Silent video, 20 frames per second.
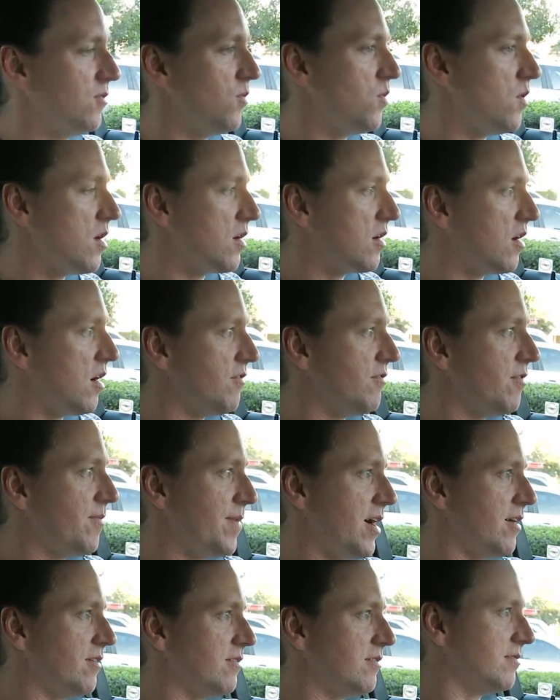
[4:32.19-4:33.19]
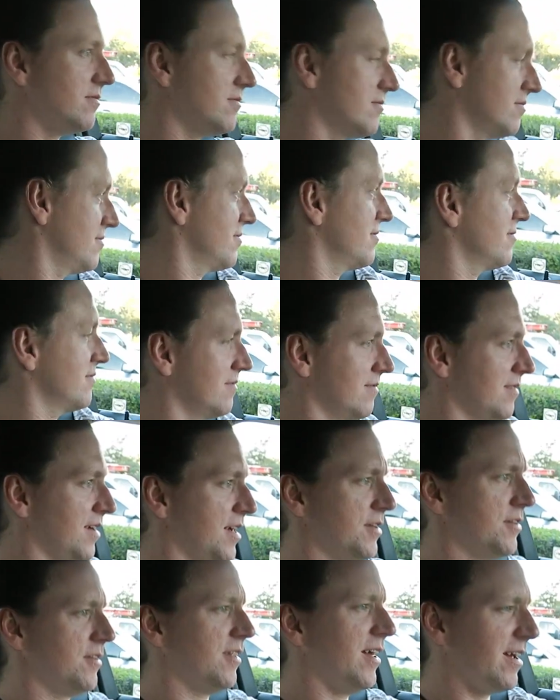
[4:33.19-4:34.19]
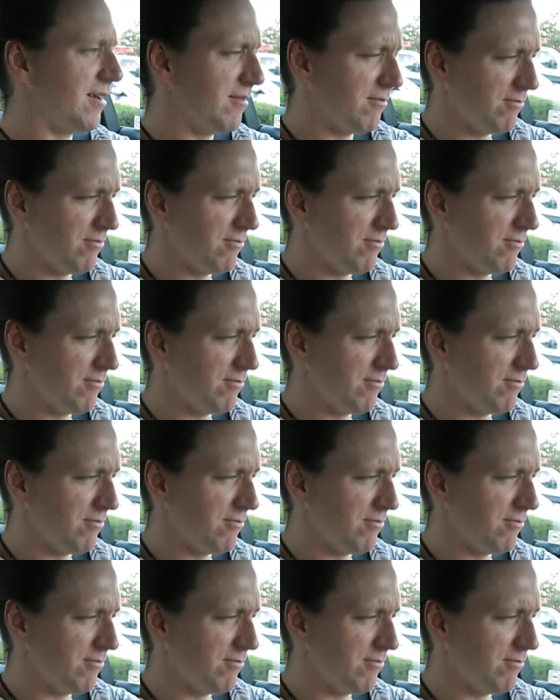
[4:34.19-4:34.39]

walk off a mountain. And you're like,